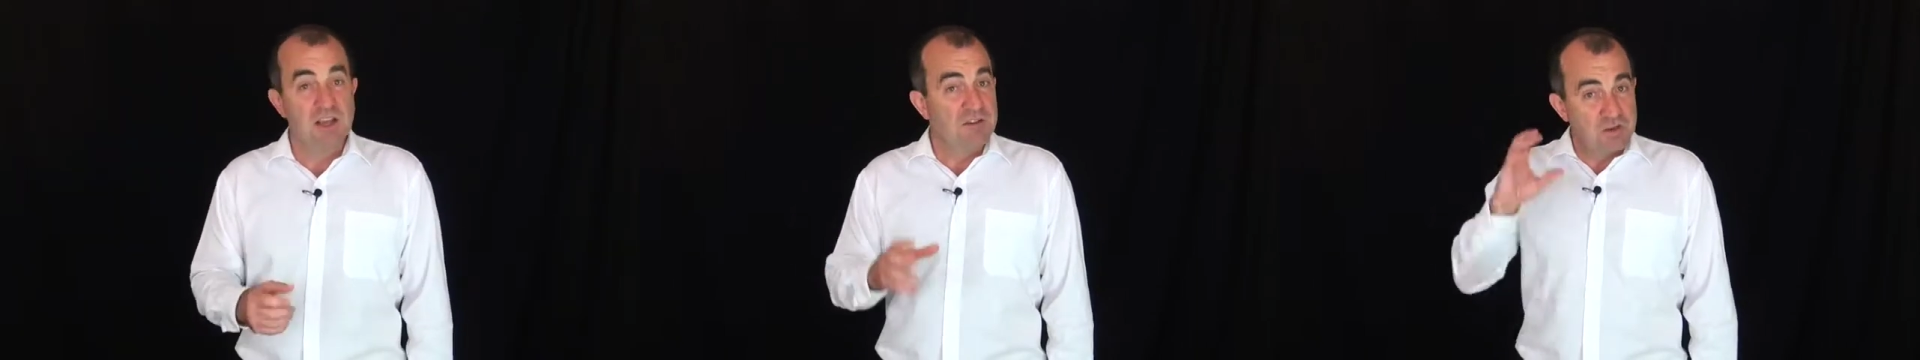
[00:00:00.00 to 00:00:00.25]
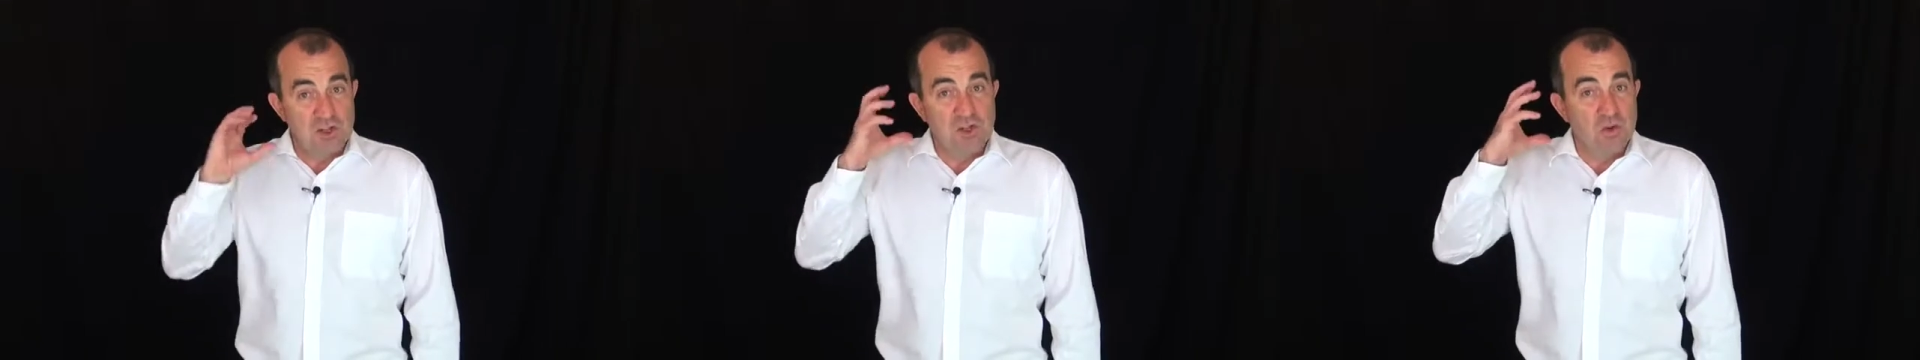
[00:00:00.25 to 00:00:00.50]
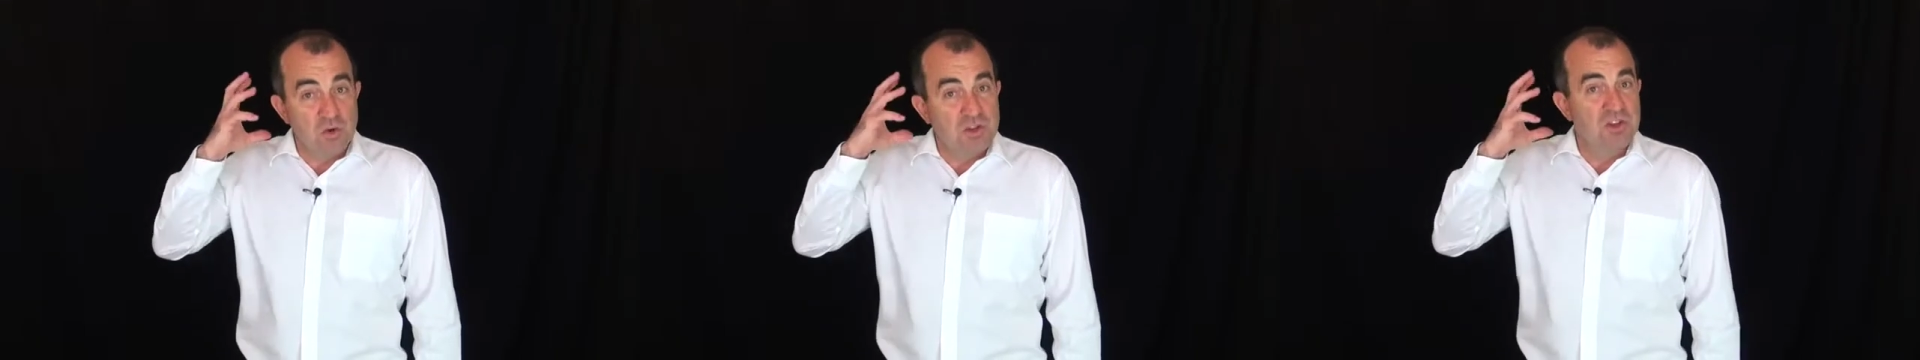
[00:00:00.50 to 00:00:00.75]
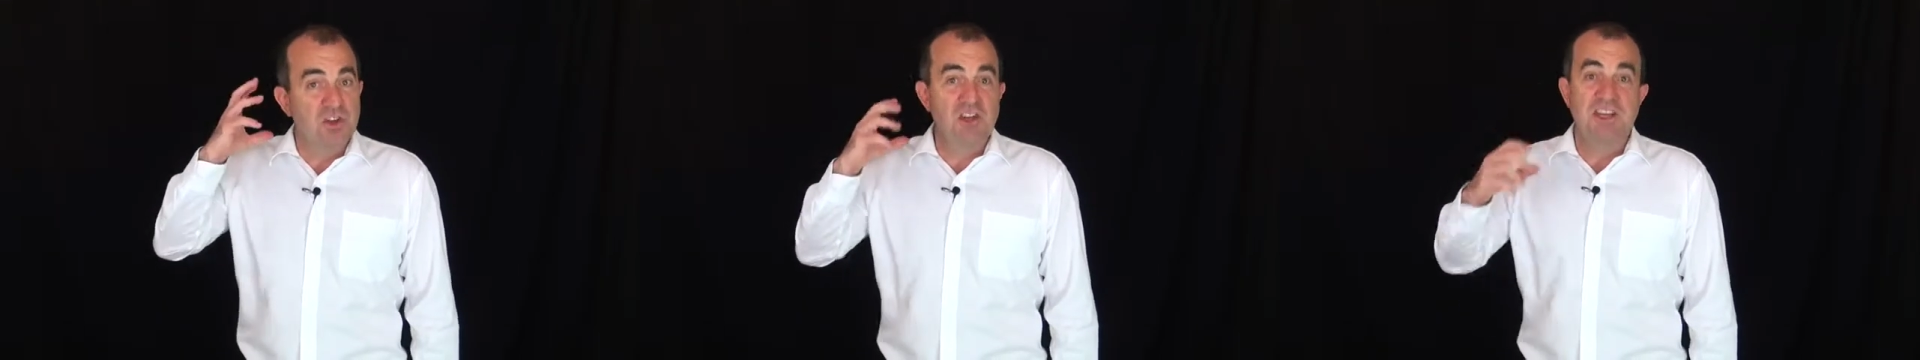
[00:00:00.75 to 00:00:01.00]
for
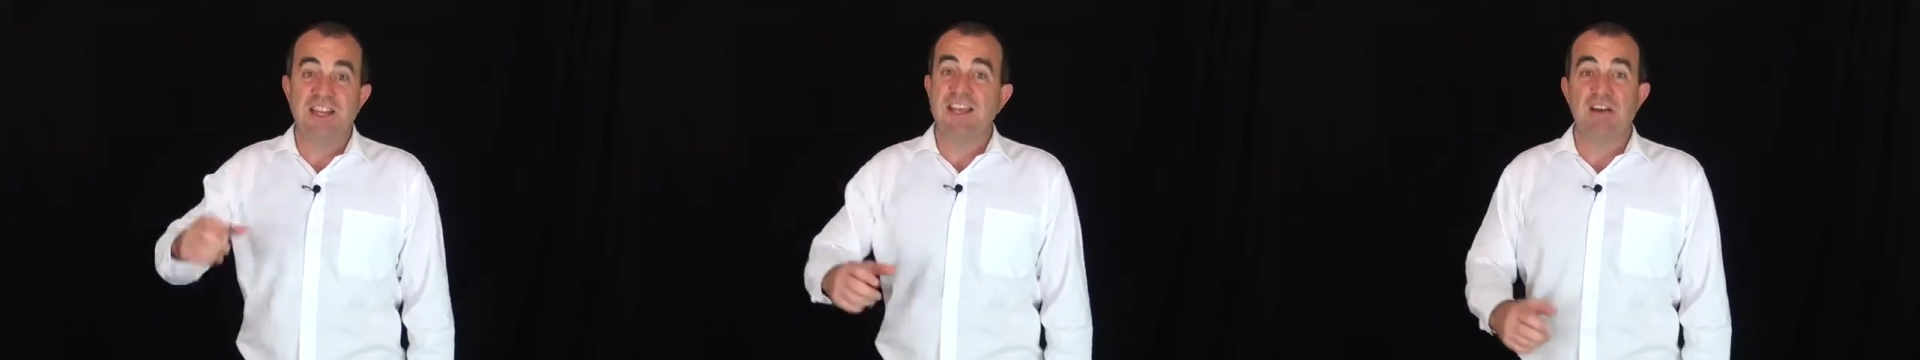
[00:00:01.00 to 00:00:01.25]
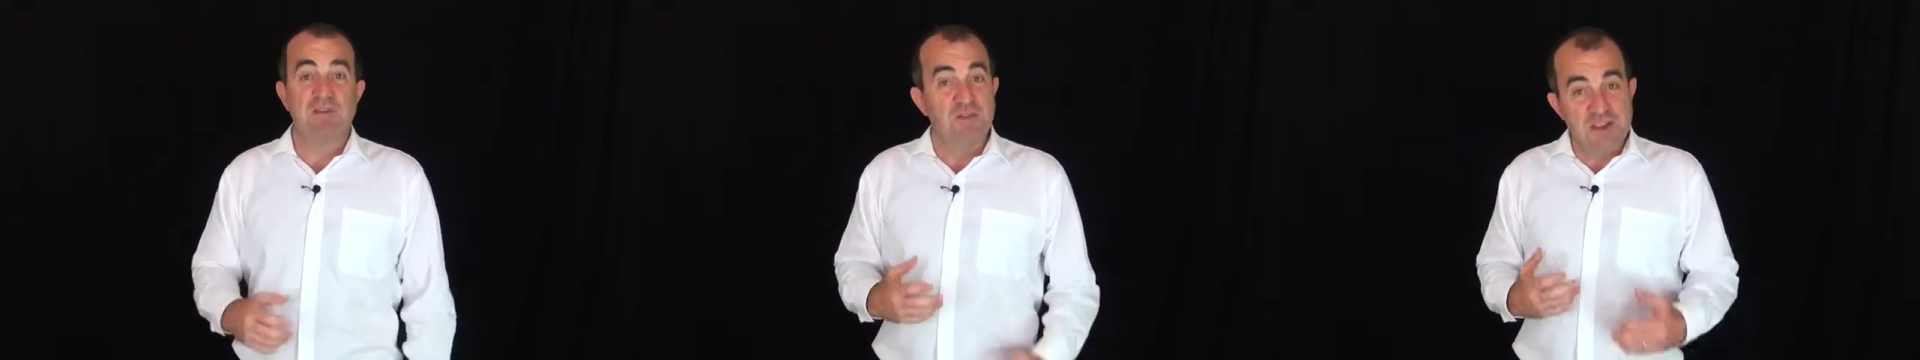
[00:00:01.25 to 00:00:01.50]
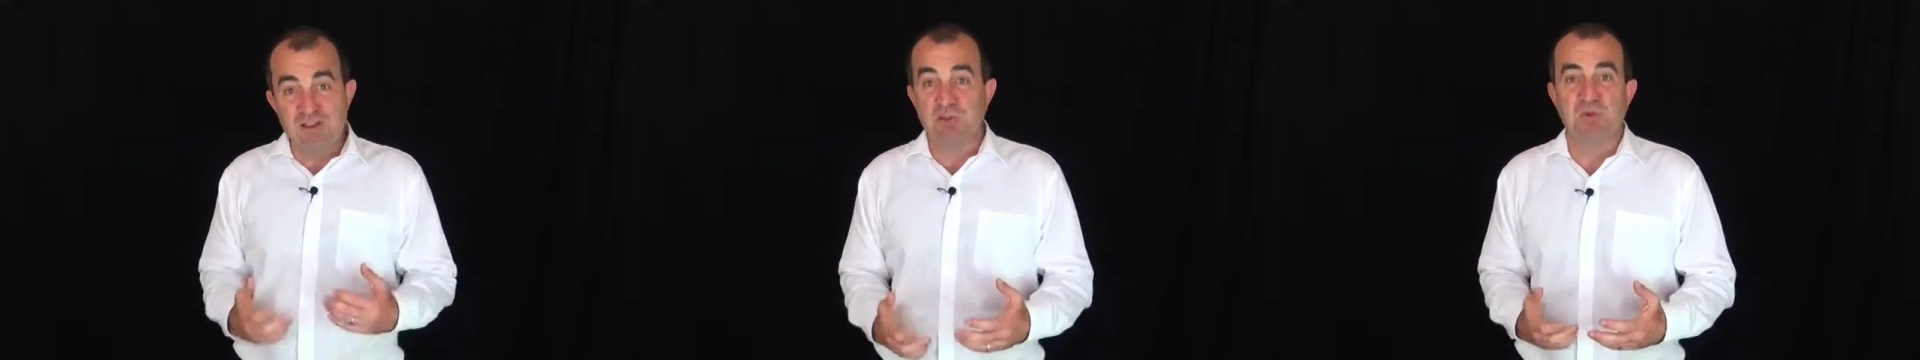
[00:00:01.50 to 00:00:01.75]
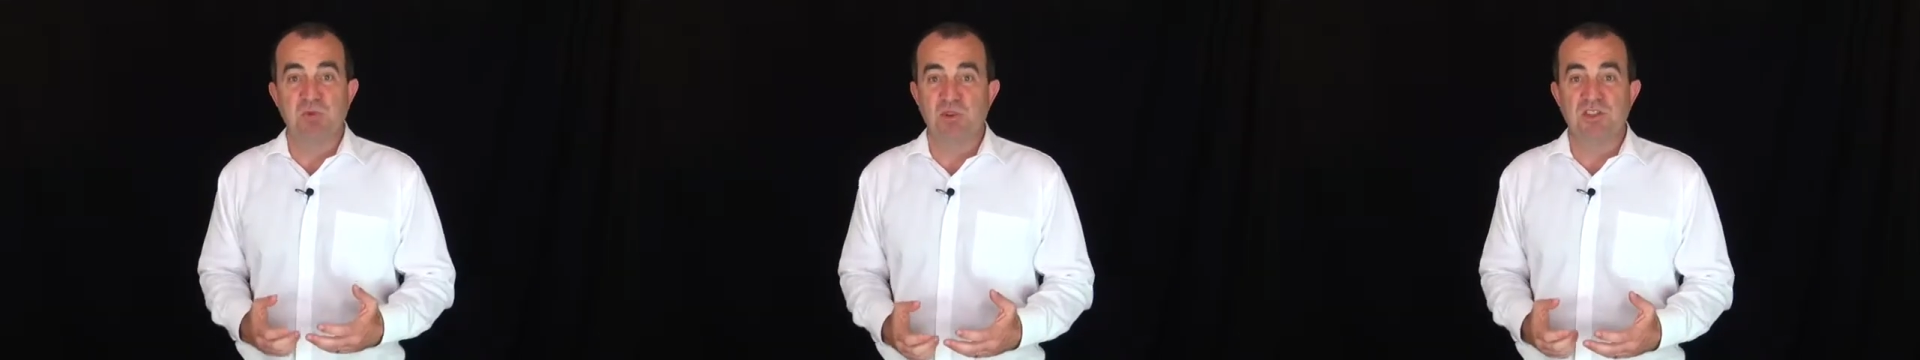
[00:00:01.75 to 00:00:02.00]
short-circuiting our fear
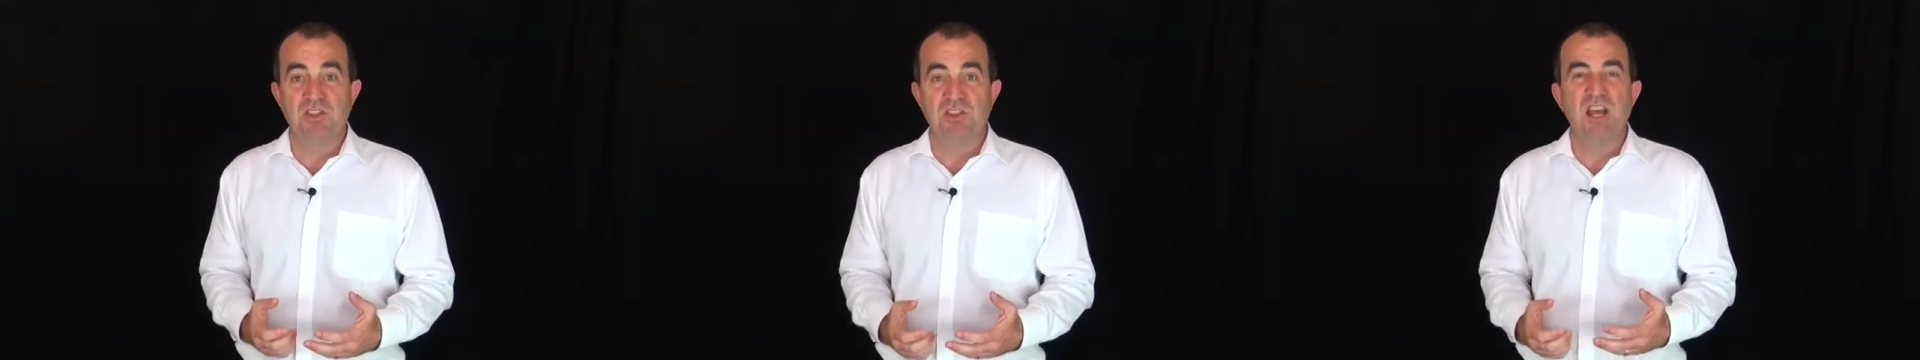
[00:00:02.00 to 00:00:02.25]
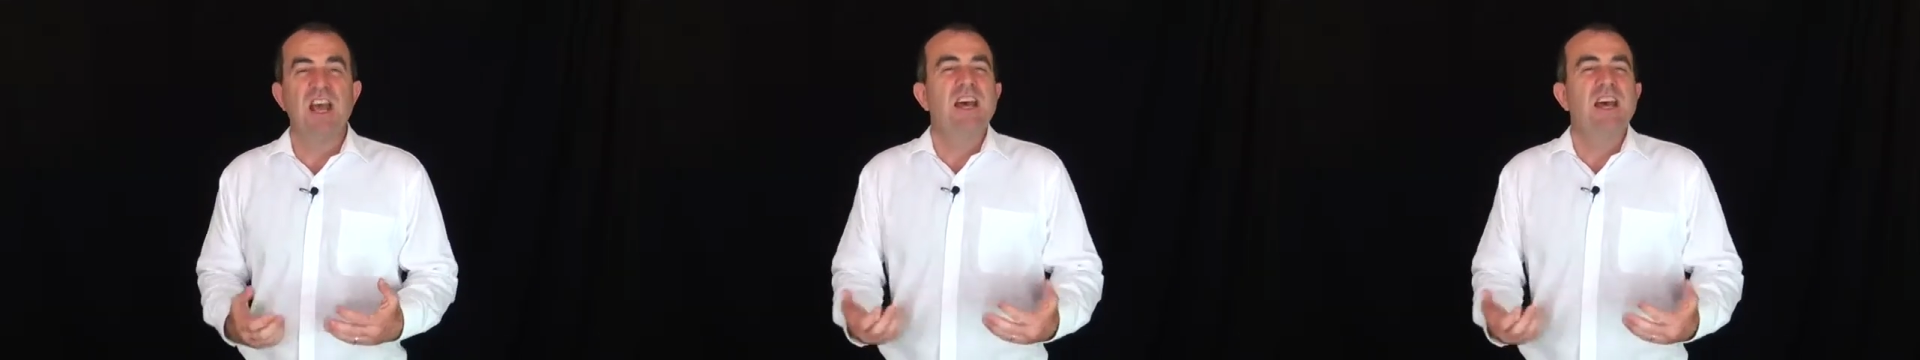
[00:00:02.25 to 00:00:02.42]
responses